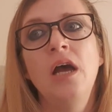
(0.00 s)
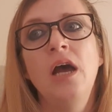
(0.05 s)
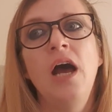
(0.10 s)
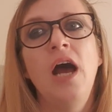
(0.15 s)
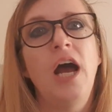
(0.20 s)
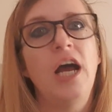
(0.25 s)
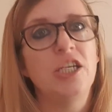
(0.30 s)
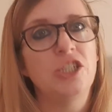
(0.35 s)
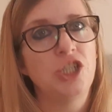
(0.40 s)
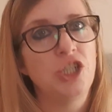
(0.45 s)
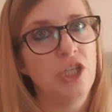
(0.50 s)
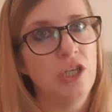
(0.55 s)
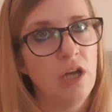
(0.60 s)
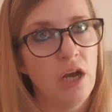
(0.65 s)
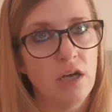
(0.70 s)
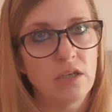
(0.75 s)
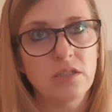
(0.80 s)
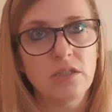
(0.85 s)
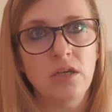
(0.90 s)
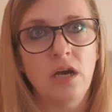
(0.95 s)
And she
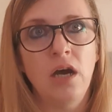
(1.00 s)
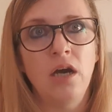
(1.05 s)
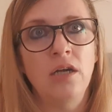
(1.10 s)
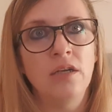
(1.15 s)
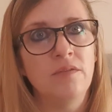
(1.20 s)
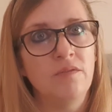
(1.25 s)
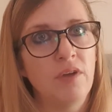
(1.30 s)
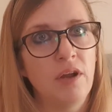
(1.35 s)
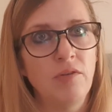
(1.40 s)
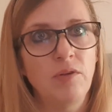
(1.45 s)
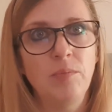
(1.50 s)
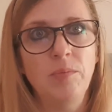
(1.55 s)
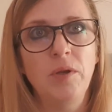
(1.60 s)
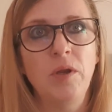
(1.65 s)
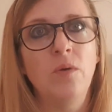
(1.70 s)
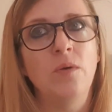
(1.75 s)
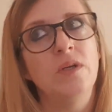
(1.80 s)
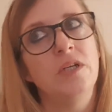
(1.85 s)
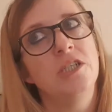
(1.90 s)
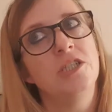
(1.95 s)
knocked on very
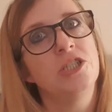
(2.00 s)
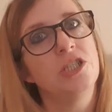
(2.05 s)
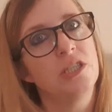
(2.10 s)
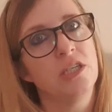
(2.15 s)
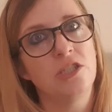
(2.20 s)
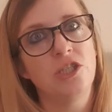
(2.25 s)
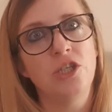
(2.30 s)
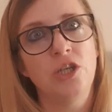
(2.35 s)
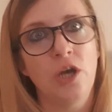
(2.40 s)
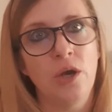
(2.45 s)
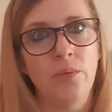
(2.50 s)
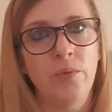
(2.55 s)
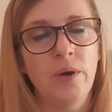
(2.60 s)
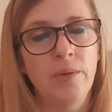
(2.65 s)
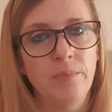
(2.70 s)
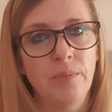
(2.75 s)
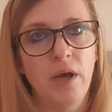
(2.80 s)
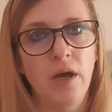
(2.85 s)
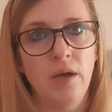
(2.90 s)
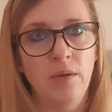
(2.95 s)
politely, and she said,
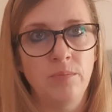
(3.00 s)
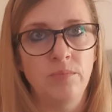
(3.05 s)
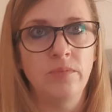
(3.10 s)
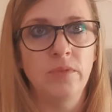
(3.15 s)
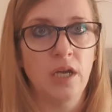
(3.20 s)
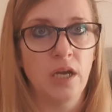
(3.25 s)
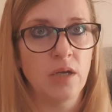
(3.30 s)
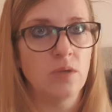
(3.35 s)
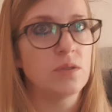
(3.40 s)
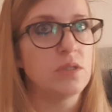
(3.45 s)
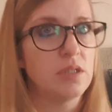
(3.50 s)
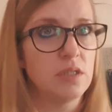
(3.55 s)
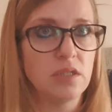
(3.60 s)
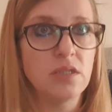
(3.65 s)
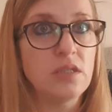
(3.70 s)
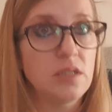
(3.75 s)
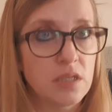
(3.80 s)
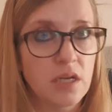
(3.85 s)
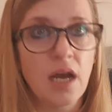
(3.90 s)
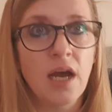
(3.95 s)
I'm the girl's
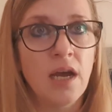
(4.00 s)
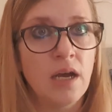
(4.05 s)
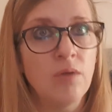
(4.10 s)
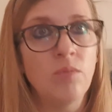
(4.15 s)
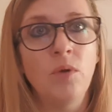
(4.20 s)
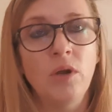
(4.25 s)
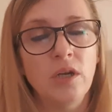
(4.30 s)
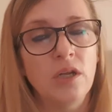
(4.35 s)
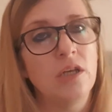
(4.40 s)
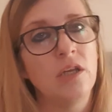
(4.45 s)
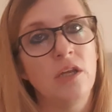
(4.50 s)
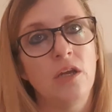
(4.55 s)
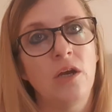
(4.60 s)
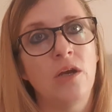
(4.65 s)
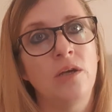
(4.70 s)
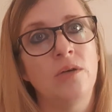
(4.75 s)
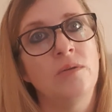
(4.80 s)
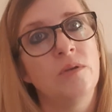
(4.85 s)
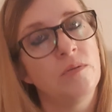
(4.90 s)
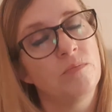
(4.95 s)
sister. I want
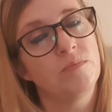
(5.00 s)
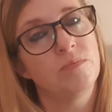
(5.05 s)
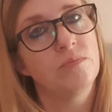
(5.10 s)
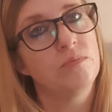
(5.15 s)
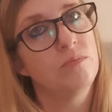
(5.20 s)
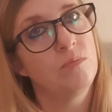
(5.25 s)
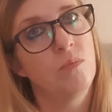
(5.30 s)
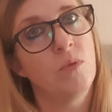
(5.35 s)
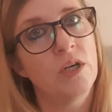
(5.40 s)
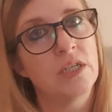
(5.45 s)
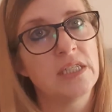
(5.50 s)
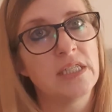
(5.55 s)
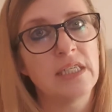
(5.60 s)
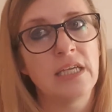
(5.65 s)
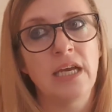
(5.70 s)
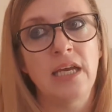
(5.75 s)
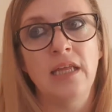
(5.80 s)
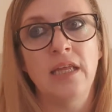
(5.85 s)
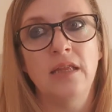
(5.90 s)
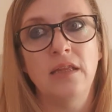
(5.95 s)

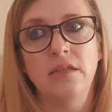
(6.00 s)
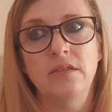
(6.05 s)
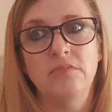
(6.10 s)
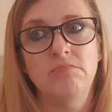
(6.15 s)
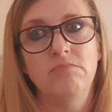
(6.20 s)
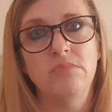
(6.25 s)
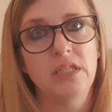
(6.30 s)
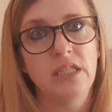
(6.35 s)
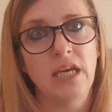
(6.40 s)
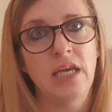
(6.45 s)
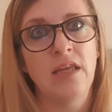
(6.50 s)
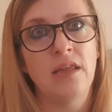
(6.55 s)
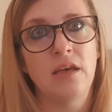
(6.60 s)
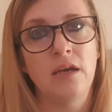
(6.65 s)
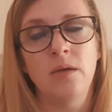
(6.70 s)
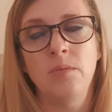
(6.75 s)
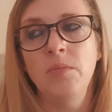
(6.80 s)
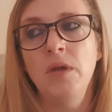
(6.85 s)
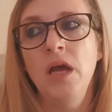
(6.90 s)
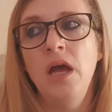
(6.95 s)
to see
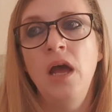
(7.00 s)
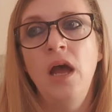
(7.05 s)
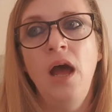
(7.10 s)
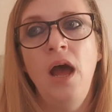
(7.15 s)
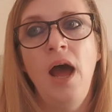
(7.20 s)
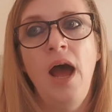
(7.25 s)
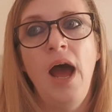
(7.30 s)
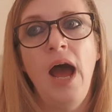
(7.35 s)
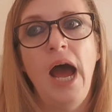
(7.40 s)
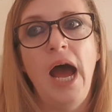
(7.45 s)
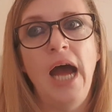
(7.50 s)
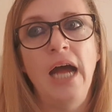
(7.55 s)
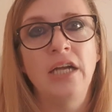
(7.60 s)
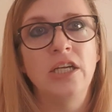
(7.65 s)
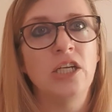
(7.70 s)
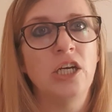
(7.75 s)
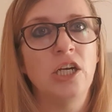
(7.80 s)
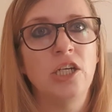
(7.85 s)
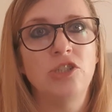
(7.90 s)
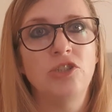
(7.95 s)
them. And
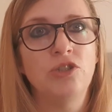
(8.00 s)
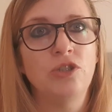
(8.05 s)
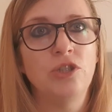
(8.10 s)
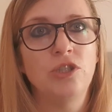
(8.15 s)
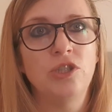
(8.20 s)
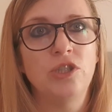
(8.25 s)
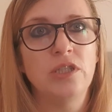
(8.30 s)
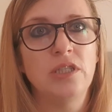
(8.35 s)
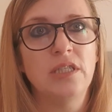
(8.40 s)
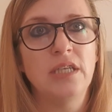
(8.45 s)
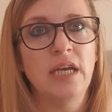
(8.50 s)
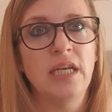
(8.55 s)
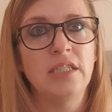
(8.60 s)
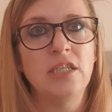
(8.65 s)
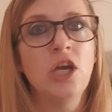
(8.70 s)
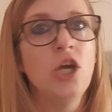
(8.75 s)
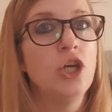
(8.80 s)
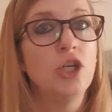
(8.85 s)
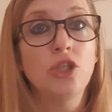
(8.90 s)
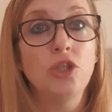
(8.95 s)
Gertrude just said,
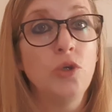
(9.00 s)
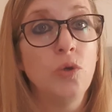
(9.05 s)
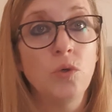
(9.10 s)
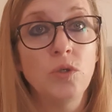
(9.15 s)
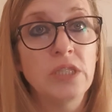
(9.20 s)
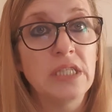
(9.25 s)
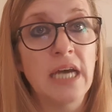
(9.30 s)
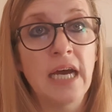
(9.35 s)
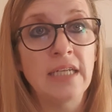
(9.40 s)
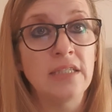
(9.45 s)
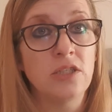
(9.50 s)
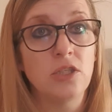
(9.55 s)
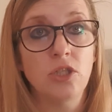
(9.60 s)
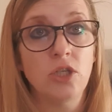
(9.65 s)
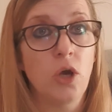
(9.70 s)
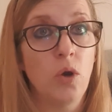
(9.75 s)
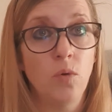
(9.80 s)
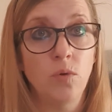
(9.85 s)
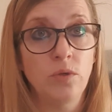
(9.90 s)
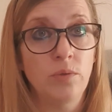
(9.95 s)
your dad's
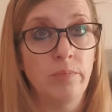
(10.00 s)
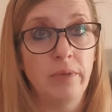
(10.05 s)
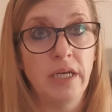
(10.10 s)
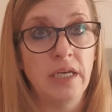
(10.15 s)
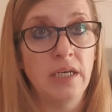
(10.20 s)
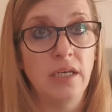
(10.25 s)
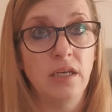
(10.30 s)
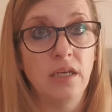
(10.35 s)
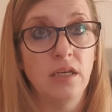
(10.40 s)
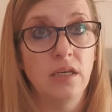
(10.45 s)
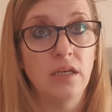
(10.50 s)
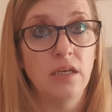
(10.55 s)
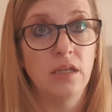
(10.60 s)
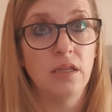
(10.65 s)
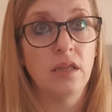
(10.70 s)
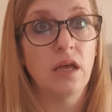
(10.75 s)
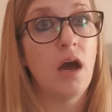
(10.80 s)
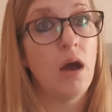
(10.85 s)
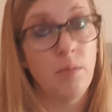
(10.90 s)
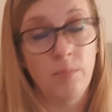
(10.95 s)
told me
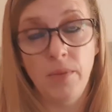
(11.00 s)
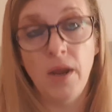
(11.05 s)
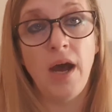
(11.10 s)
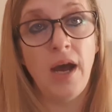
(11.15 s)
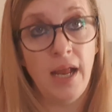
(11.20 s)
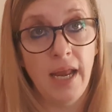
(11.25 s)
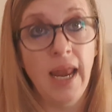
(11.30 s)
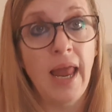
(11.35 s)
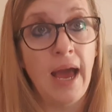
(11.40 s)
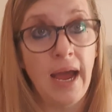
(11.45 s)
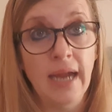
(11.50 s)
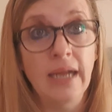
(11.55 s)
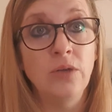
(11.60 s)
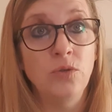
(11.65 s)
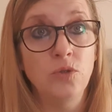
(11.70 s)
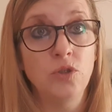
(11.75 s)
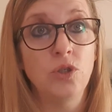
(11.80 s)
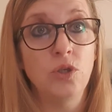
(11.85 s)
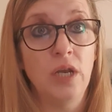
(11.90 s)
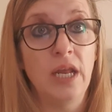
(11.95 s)
that I'm not
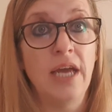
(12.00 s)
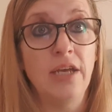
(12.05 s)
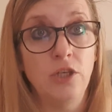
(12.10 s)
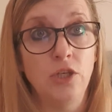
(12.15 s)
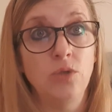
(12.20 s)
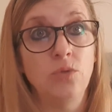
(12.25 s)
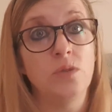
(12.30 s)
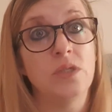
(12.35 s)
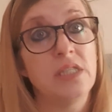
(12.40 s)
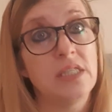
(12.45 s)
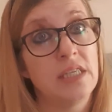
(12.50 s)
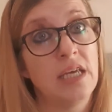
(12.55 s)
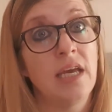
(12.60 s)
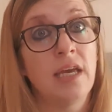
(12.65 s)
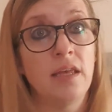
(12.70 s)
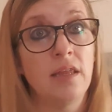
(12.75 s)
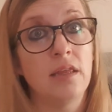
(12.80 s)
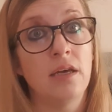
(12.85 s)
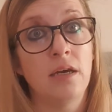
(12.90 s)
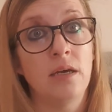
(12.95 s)
allowed to let you
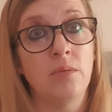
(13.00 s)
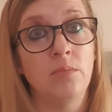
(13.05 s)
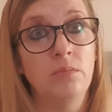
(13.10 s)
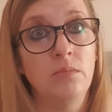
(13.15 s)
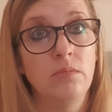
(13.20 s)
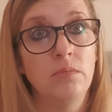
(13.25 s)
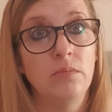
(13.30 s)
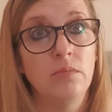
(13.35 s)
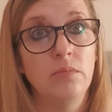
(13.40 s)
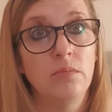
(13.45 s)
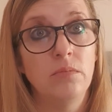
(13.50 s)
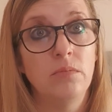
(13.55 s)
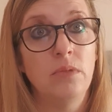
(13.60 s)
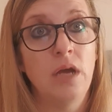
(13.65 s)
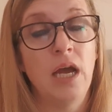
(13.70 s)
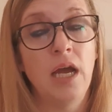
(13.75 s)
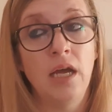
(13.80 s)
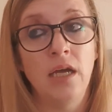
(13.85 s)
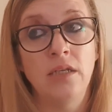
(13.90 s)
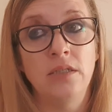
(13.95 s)
see them,
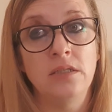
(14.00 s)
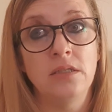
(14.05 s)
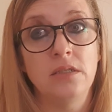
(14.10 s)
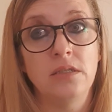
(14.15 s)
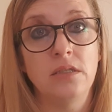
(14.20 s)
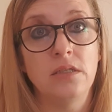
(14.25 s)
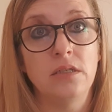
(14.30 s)
and